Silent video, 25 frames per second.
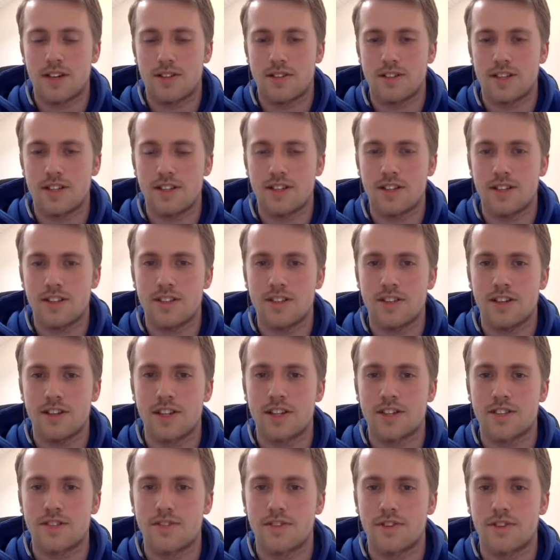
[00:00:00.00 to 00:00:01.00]
it's not
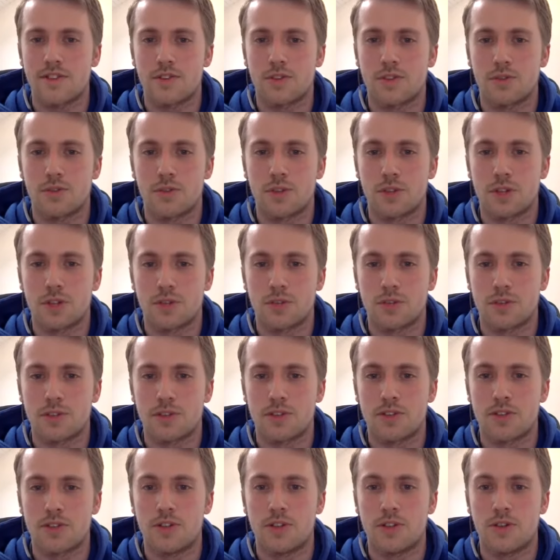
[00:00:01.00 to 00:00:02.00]
as fun to work when
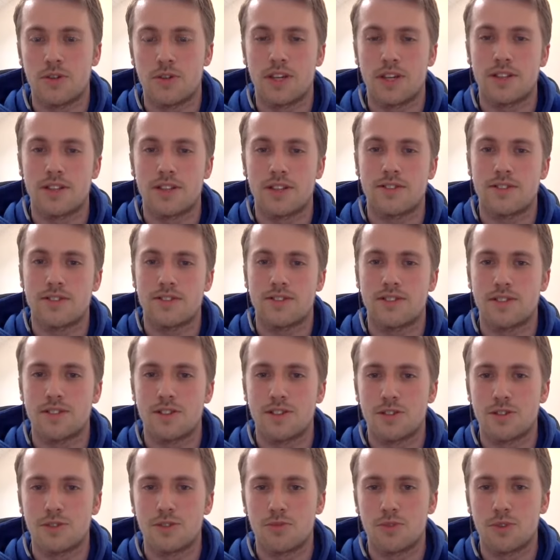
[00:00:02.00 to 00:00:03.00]
you know that
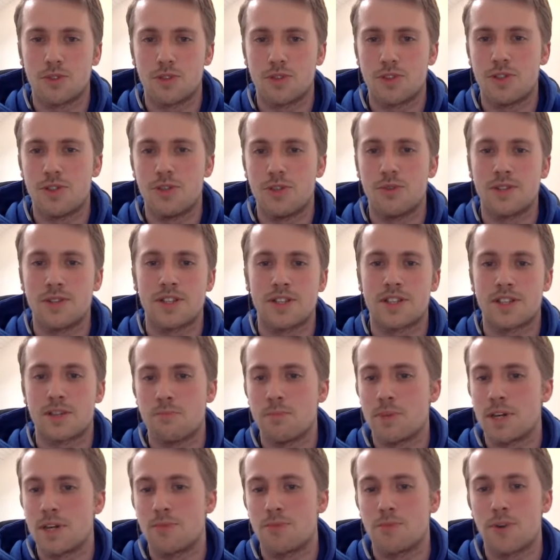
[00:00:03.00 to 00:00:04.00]
what you do is not the
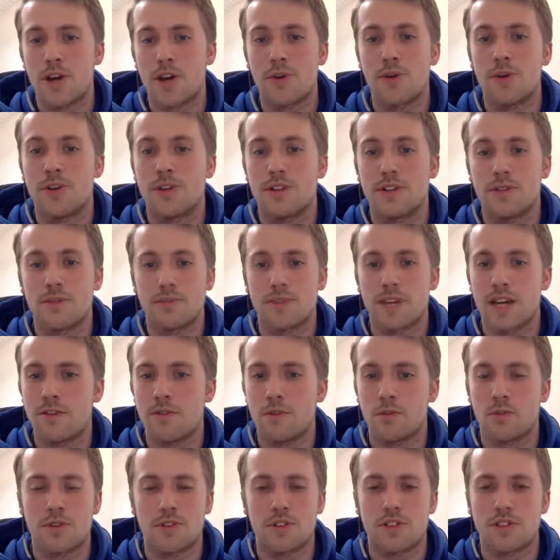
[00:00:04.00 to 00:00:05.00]
main priority.
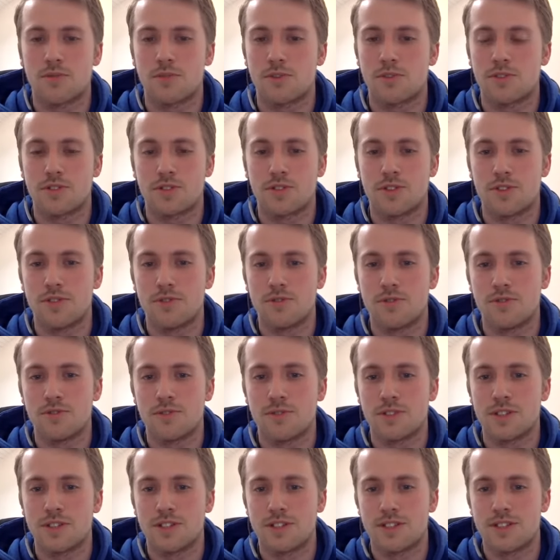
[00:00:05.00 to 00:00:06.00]
Everyone just wants to,
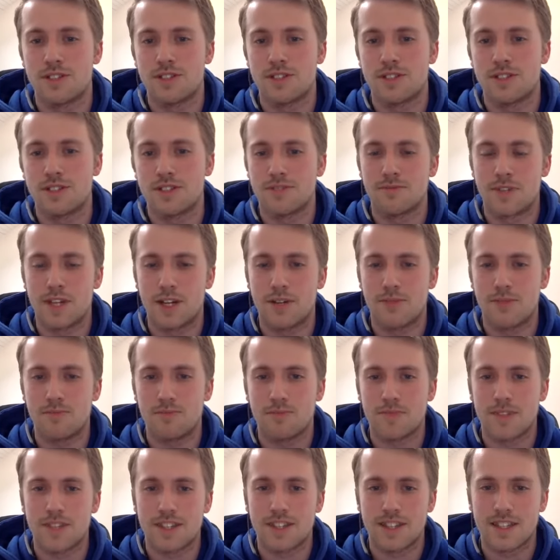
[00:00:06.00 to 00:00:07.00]

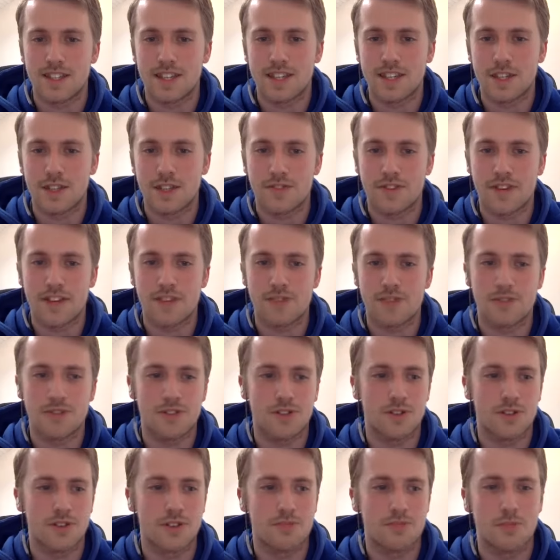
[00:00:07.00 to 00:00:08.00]
get the fast
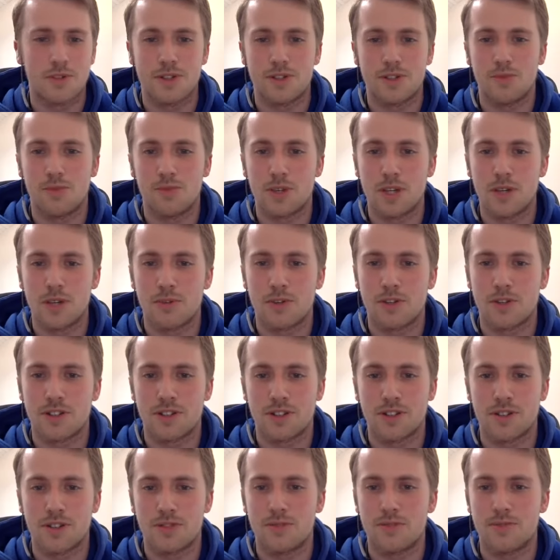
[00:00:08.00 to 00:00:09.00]
results, but we want to
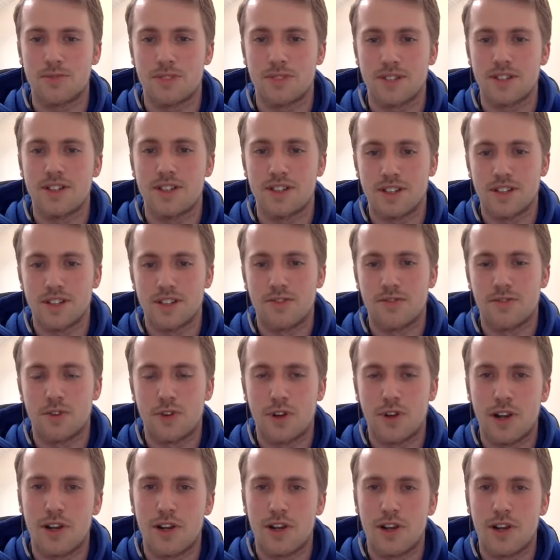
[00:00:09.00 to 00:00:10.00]
go for the
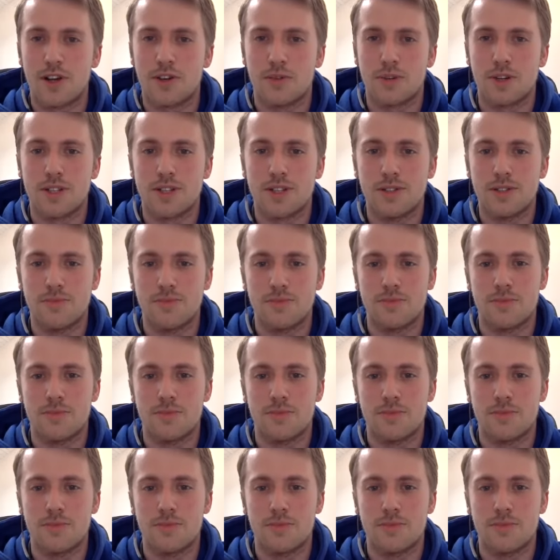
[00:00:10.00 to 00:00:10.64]
long run.